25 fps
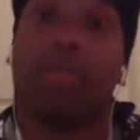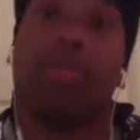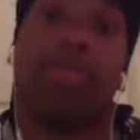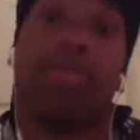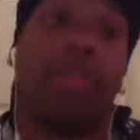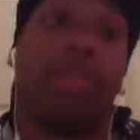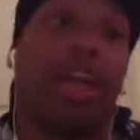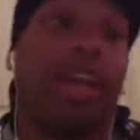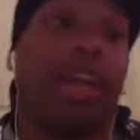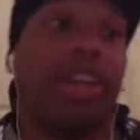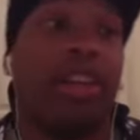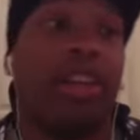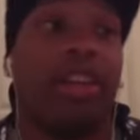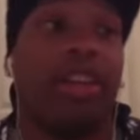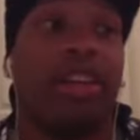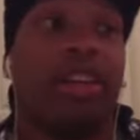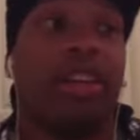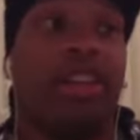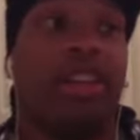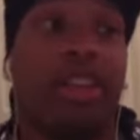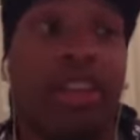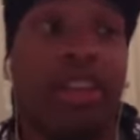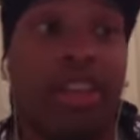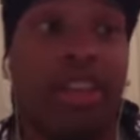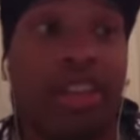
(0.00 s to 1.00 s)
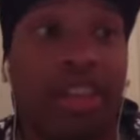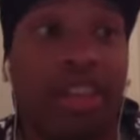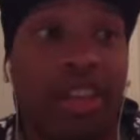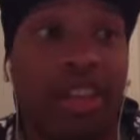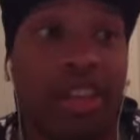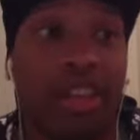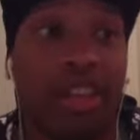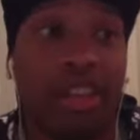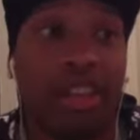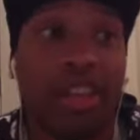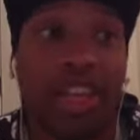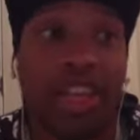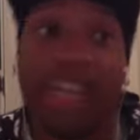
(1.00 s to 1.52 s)
that
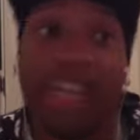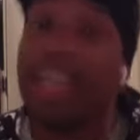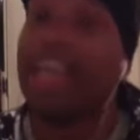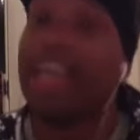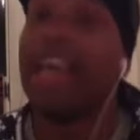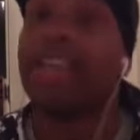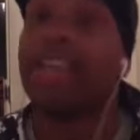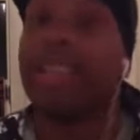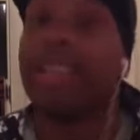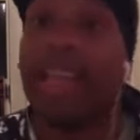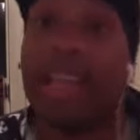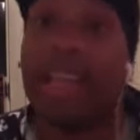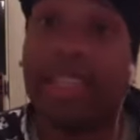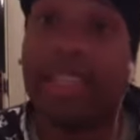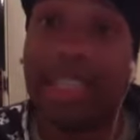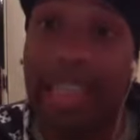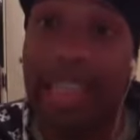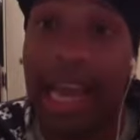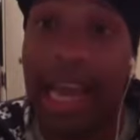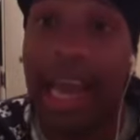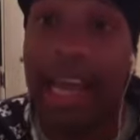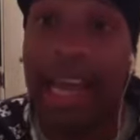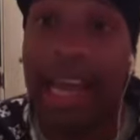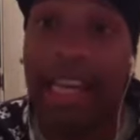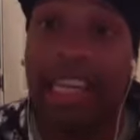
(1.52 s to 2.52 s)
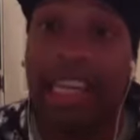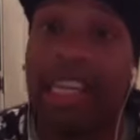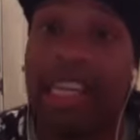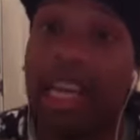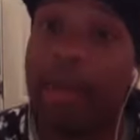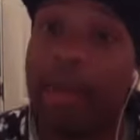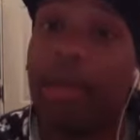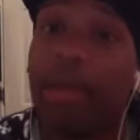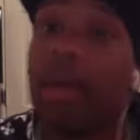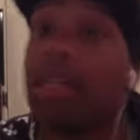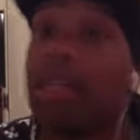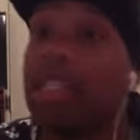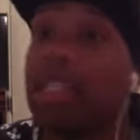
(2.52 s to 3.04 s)
he has that stat and he came
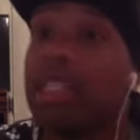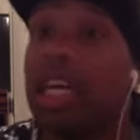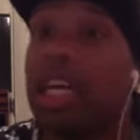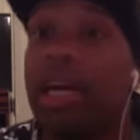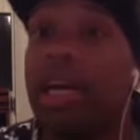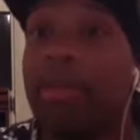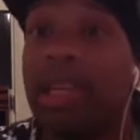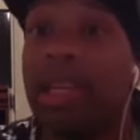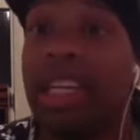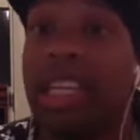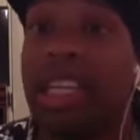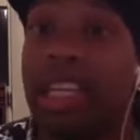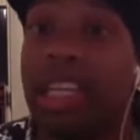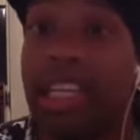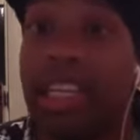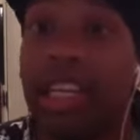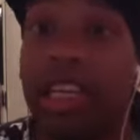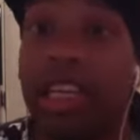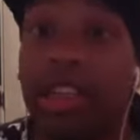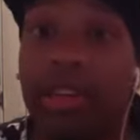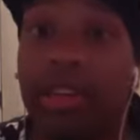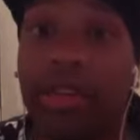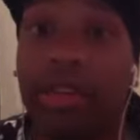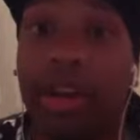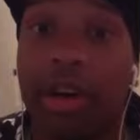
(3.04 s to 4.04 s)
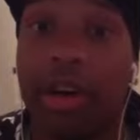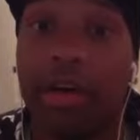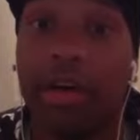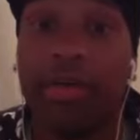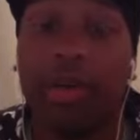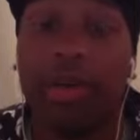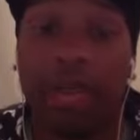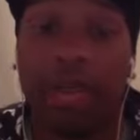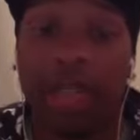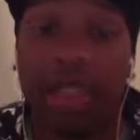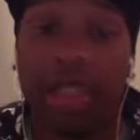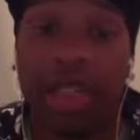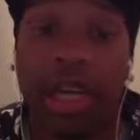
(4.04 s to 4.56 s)
out the time that he did. In
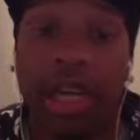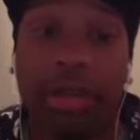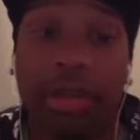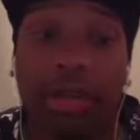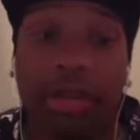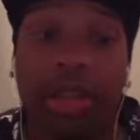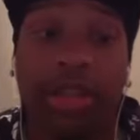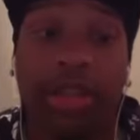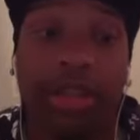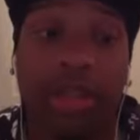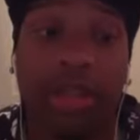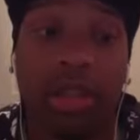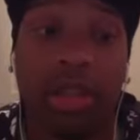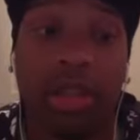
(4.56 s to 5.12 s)
the time period.